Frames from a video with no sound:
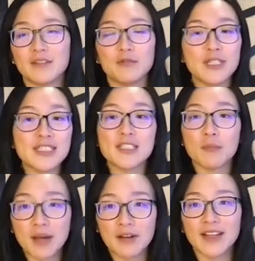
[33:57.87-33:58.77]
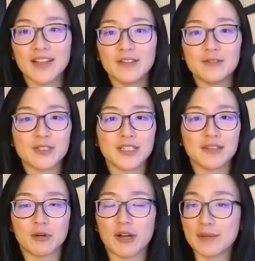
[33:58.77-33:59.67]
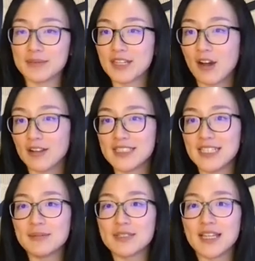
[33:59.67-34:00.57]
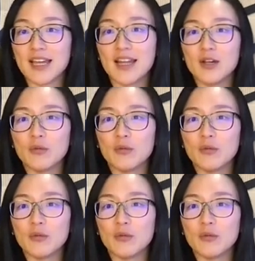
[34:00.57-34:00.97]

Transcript: reason about it using perhaps concepts that